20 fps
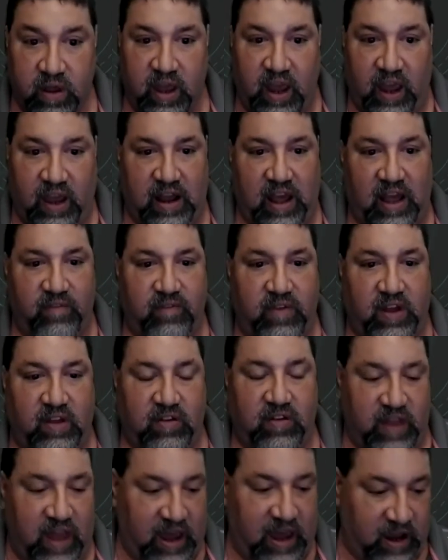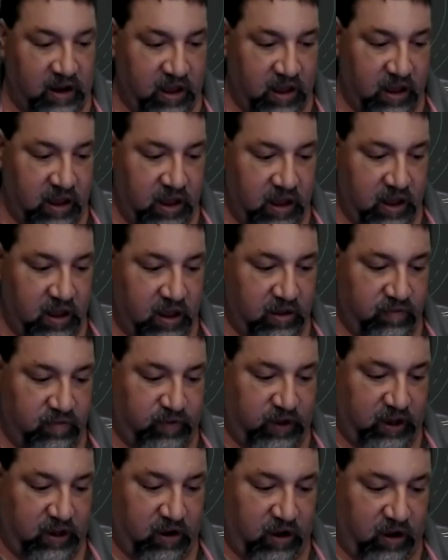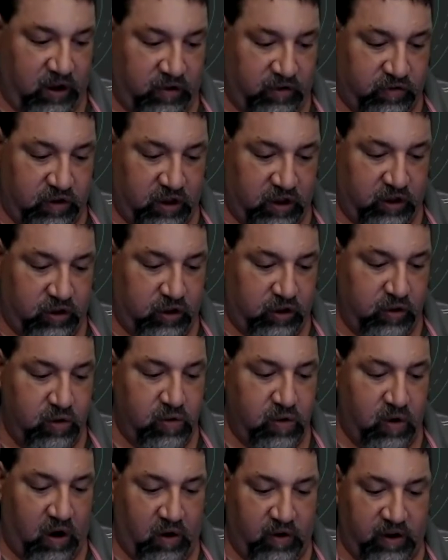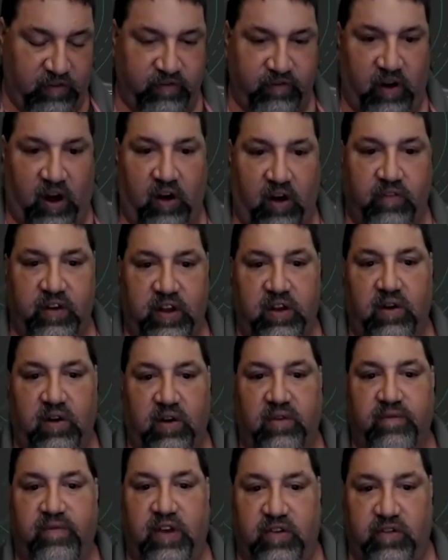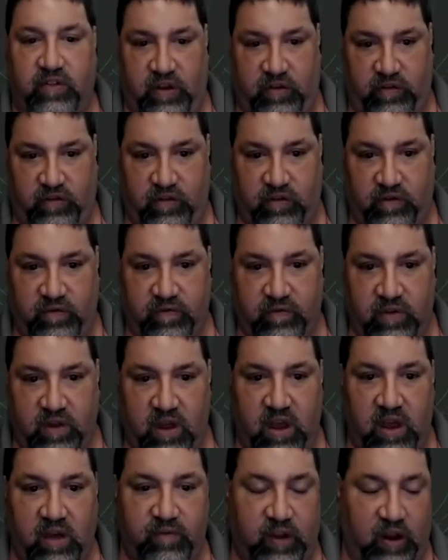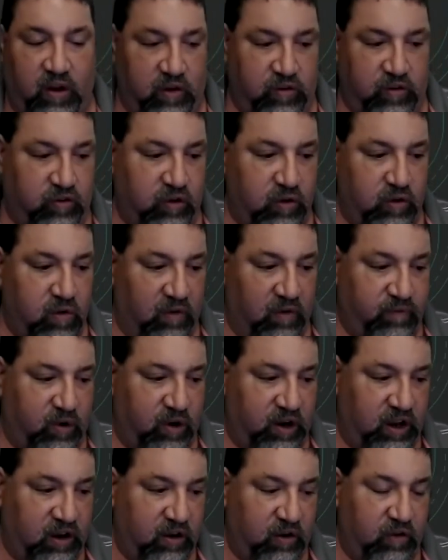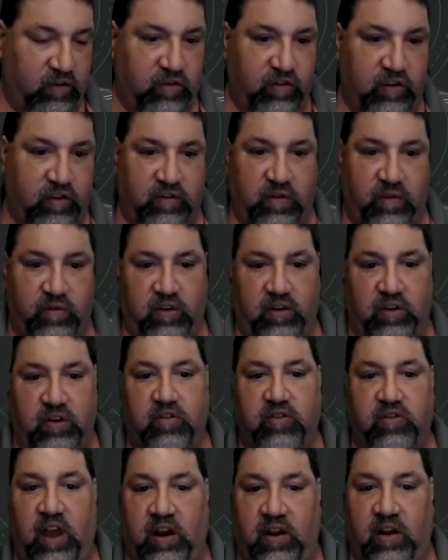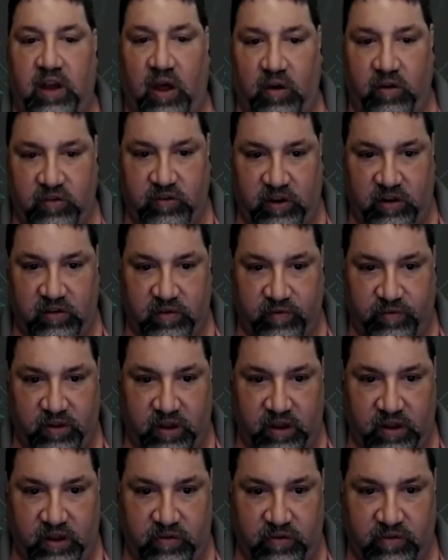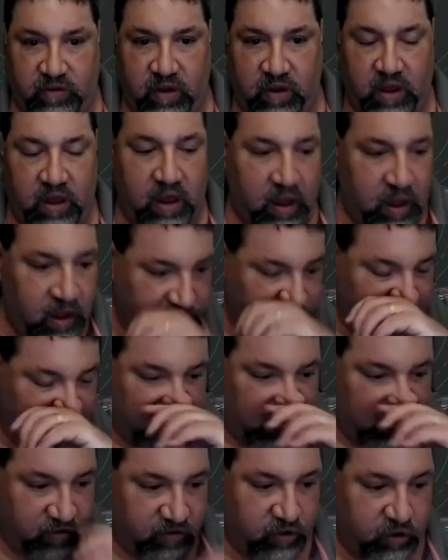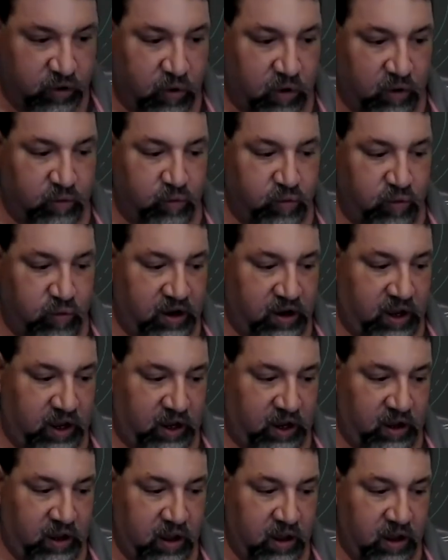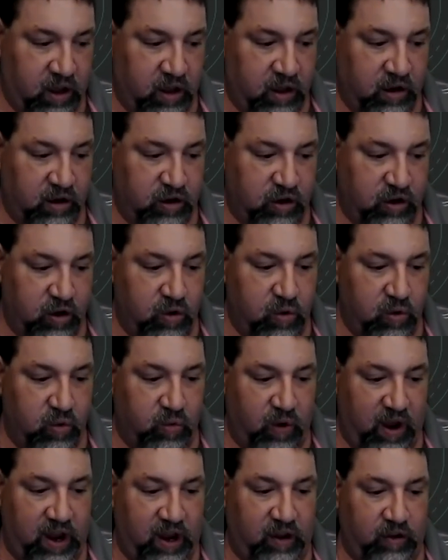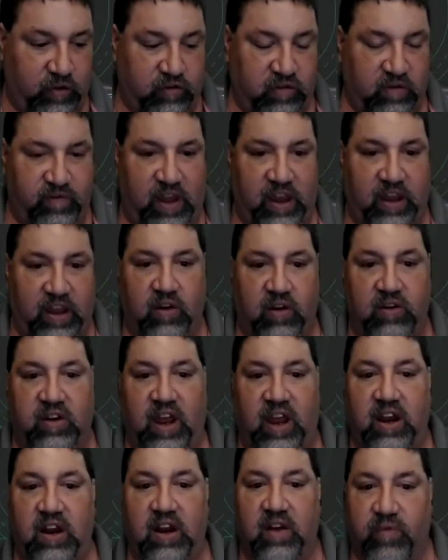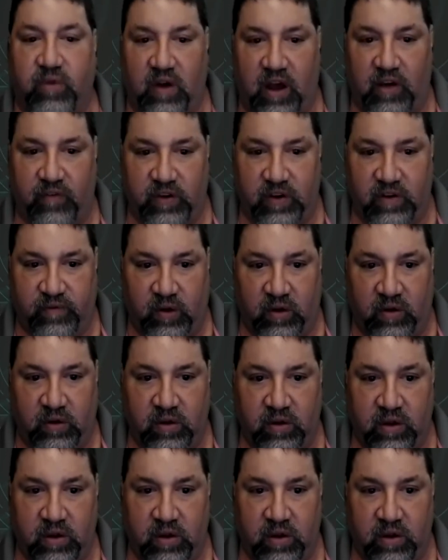And that means that because you are evolving your business, because you are putting new systems and new technology into place, because you are running new ways to make your data profitable,